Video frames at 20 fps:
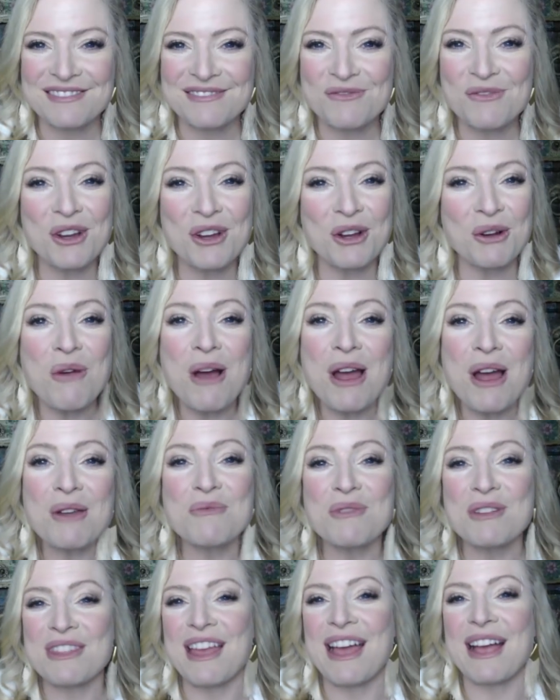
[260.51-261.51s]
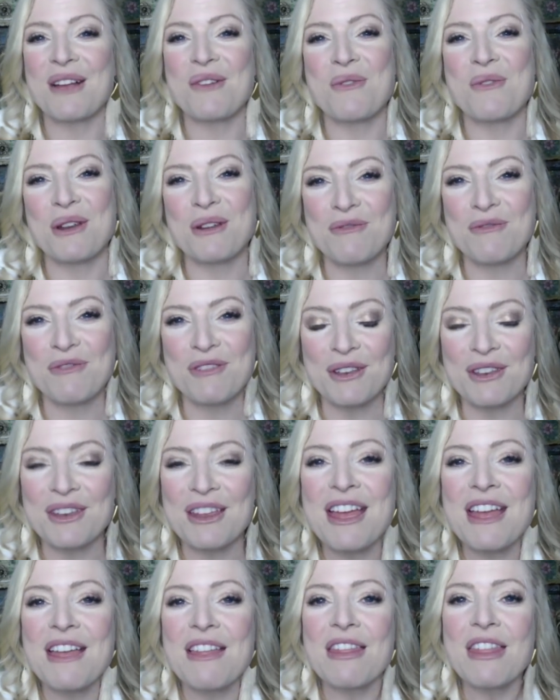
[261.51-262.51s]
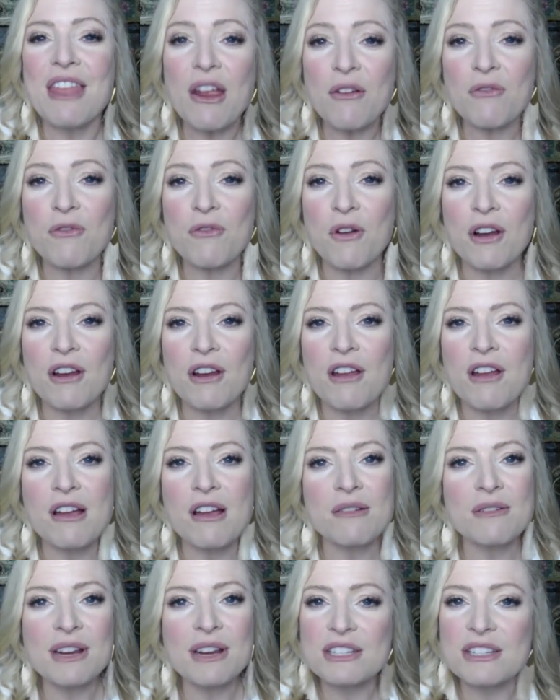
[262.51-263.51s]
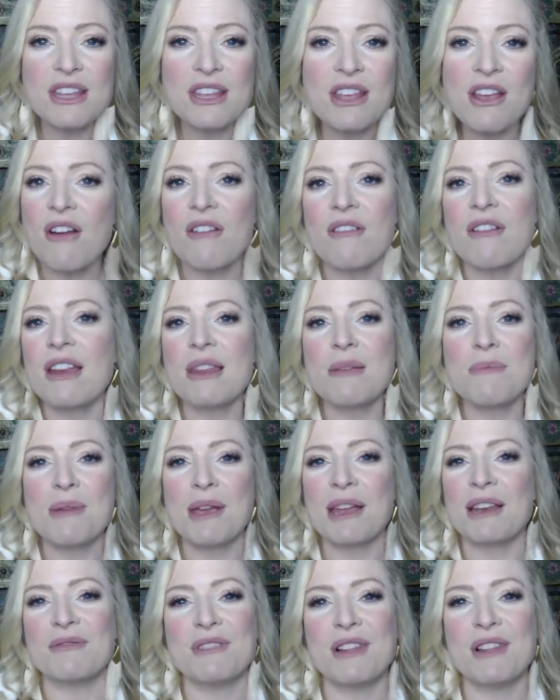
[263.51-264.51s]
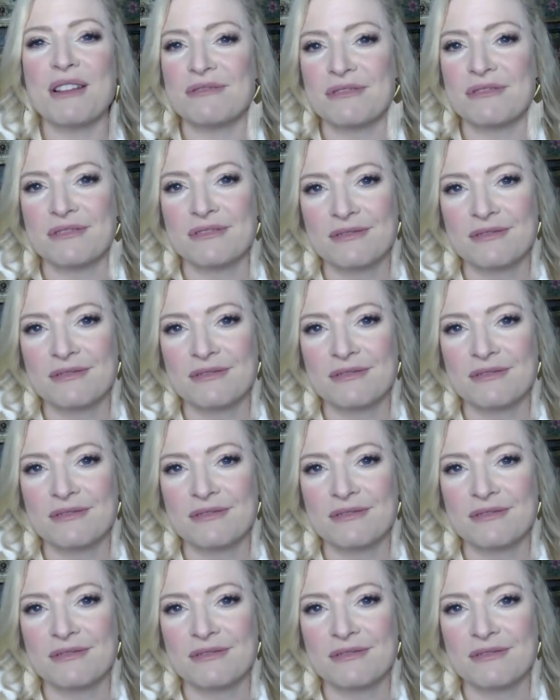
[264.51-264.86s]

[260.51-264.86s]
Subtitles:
We are one with that quantum field. Therefore, we're actually already made of love.